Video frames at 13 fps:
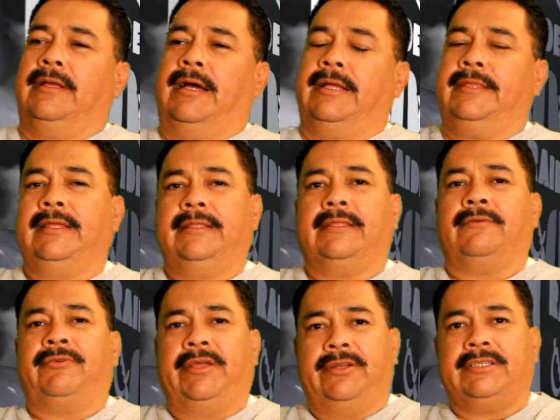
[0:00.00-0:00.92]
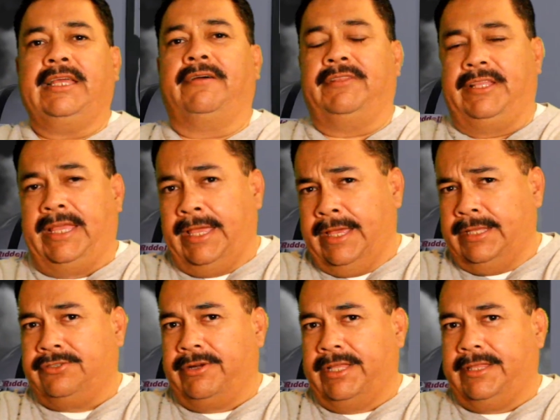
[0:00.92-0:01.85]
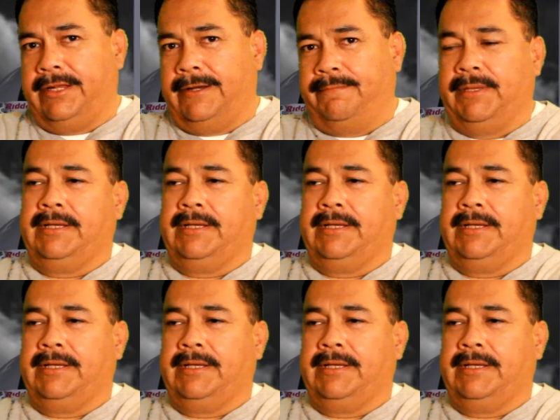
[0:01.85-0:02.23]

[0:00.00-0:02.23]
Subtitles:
I think the Raiders have an edge right there